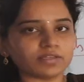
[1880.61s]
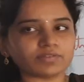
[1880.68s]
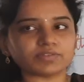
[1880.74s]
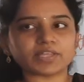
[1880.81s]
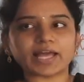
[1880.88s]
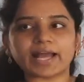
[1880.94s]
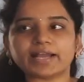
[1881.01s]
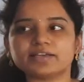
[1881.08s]

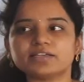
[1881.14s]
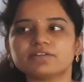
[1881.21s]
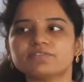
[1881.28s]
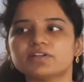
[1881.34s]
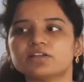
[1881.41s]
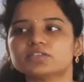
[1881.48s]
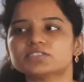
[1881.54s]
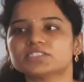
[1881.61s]
the angular
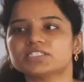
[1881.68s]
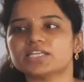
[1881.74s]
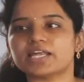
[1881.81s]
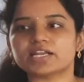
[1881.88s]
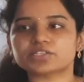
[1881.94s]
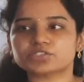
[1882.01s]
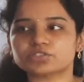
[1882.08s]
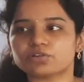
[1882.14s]
velocity
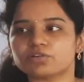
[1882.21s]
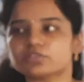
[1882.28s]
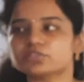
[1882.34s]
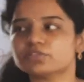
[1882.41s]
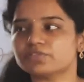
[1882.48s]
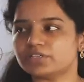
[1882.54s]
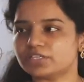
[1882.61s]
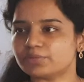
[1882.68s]
direction also
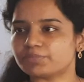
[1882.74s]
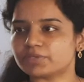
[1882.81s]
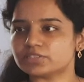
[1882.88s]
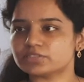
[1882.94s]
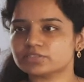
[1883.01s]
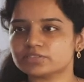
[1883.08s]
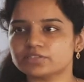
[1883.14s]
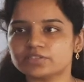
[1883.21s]
will
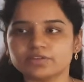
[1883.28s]
depends.